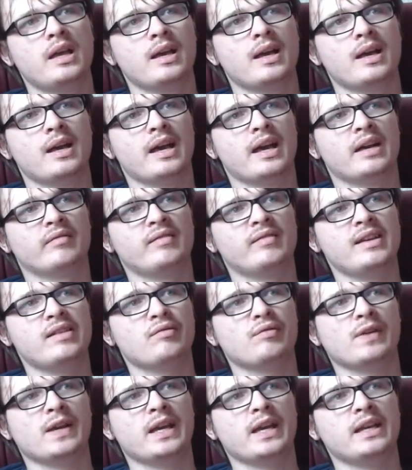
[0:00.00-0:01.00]

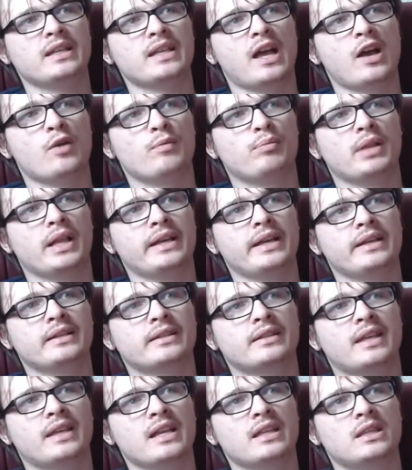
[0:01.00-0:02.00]
recreate how players
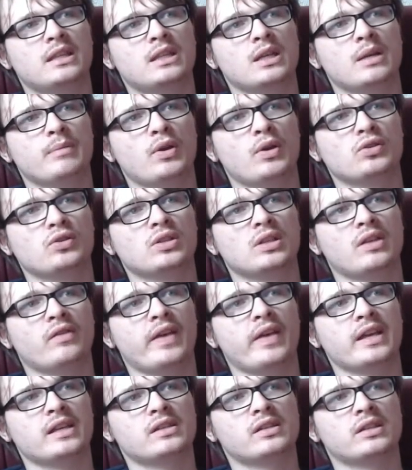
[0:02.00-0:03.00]
get potion
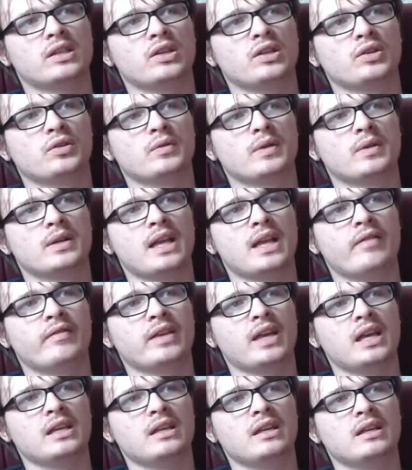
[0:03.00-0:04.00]
effects to
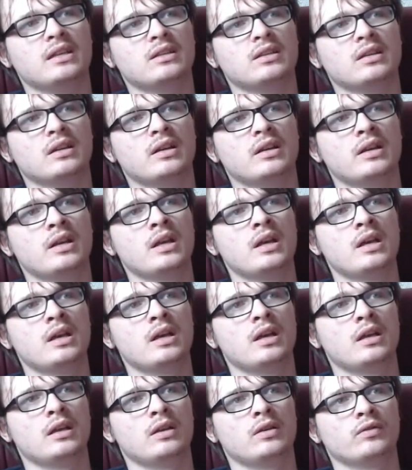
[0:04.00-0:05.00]
navigate it
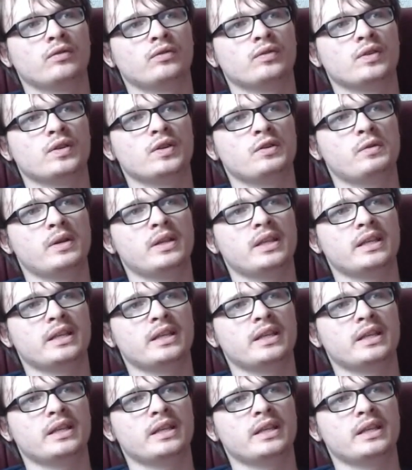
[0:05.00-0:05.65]
through this